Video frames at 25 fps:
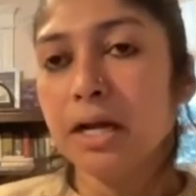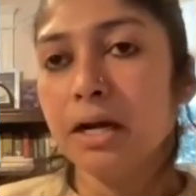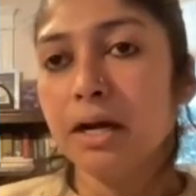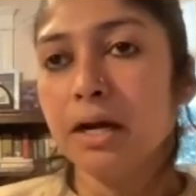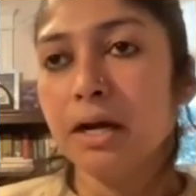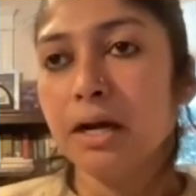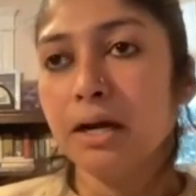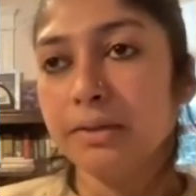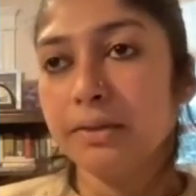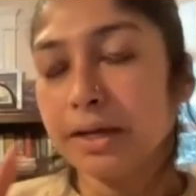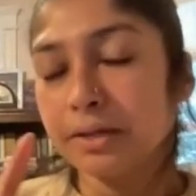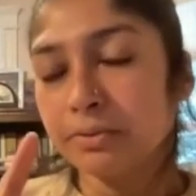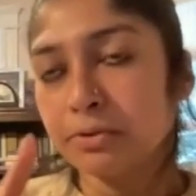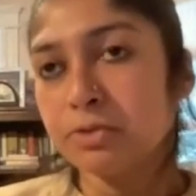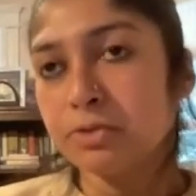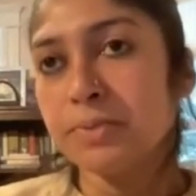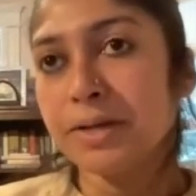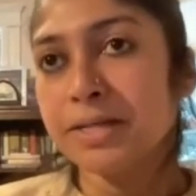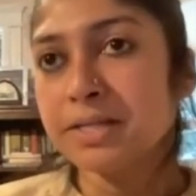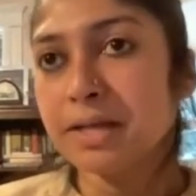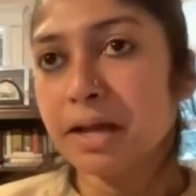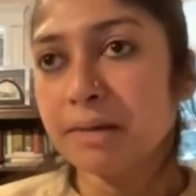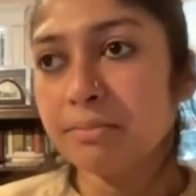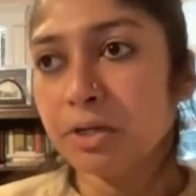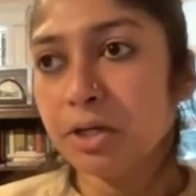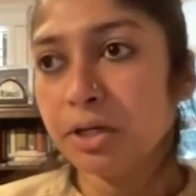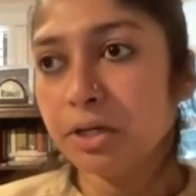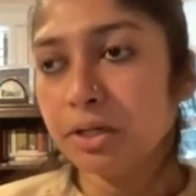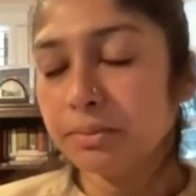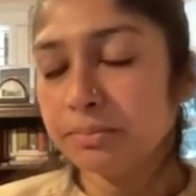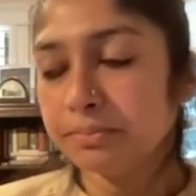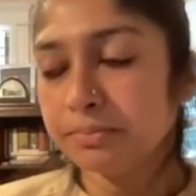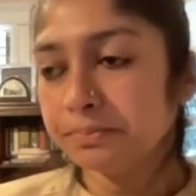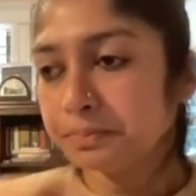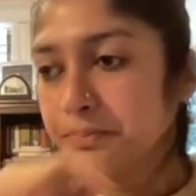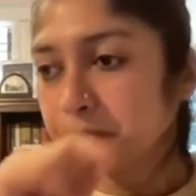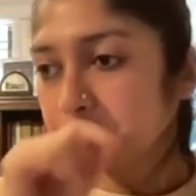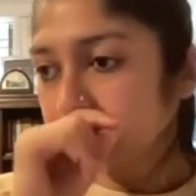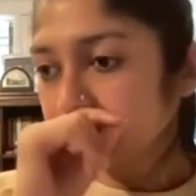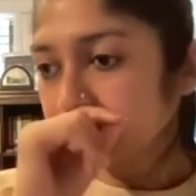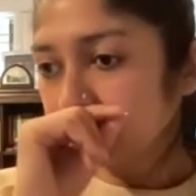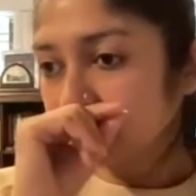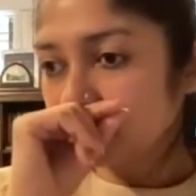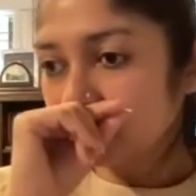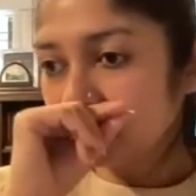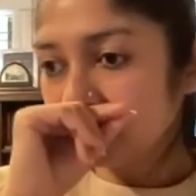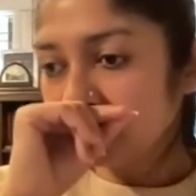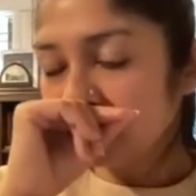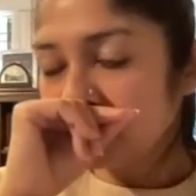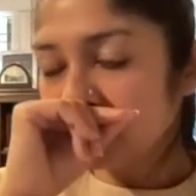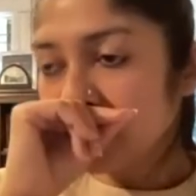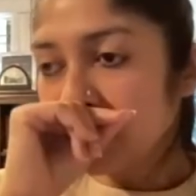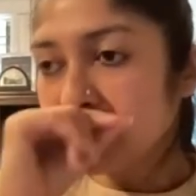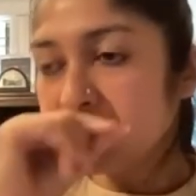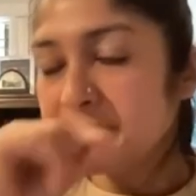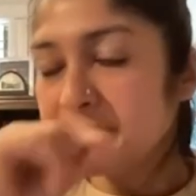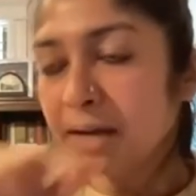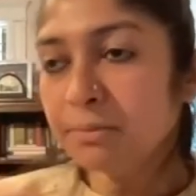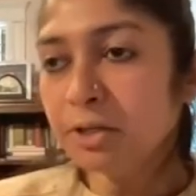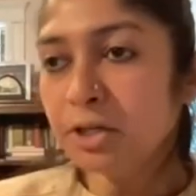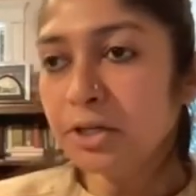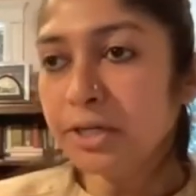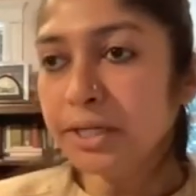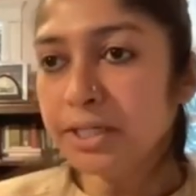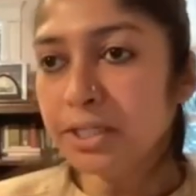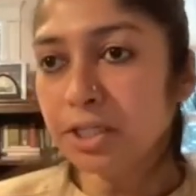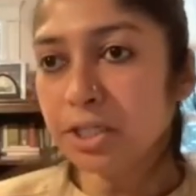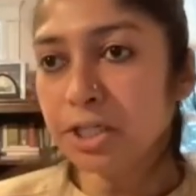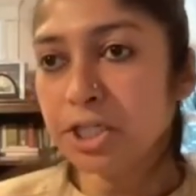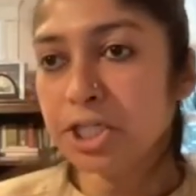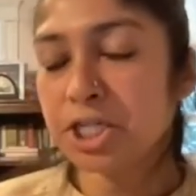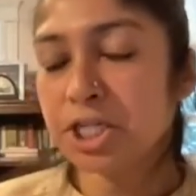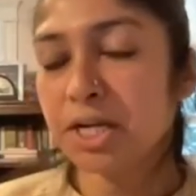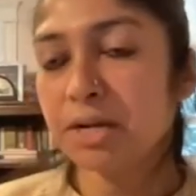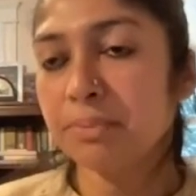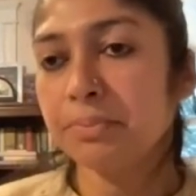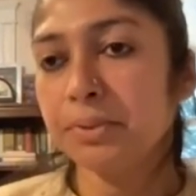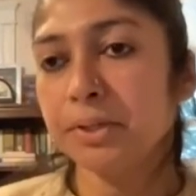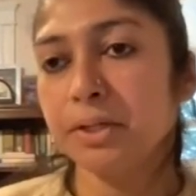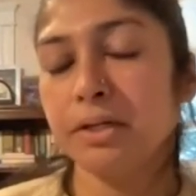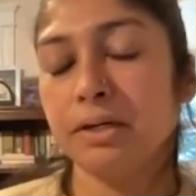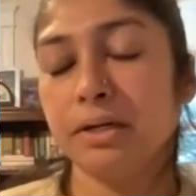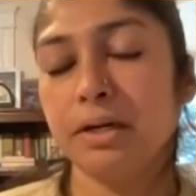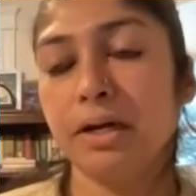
That was my summer internship.